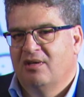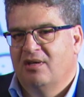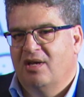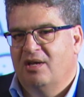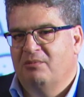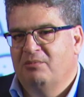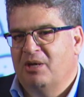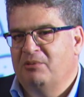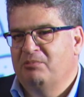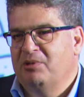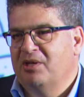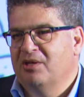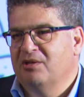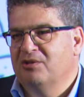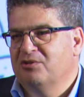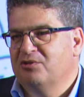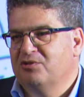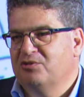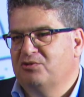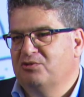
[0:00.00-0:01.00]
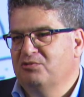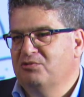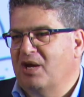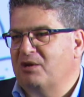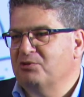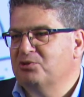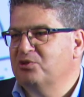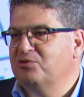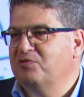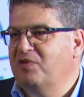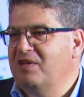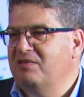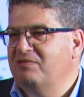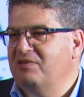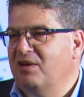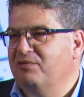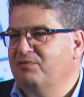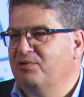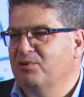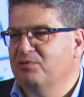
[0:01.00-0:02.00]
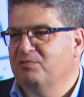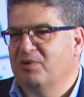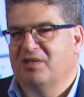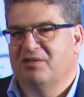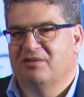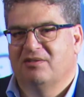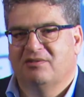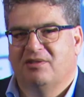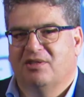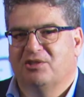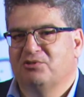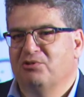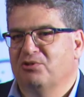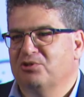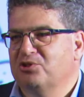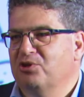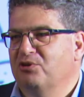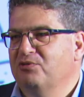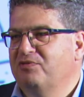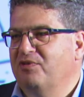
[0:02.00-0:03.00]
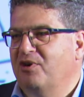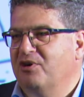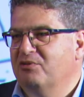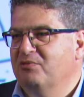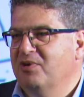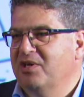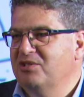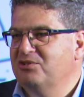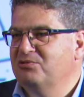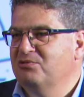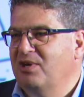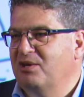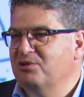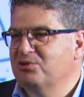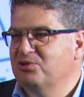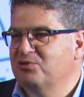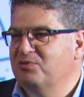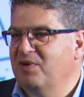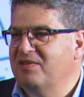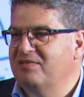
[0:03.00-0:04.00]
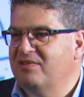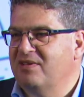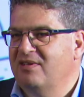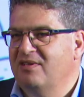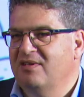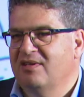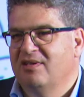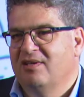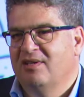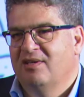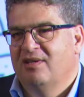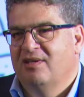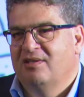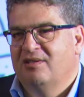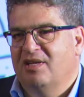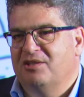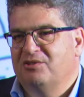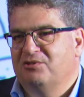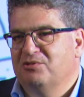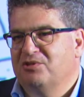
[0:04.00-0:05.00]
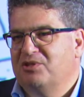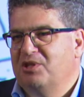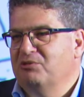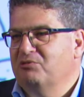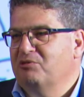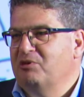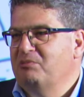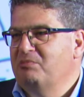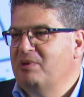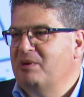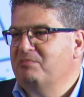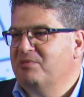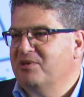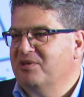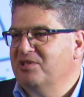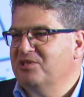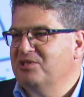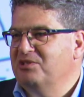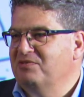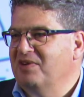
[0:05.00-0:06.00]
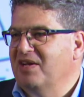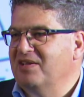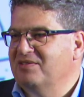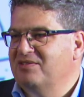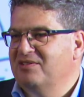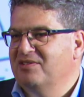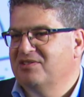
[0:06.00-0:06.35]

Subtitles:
And maybe in 2020, I thought, when that's not so far away, 2020, that you still remember this event.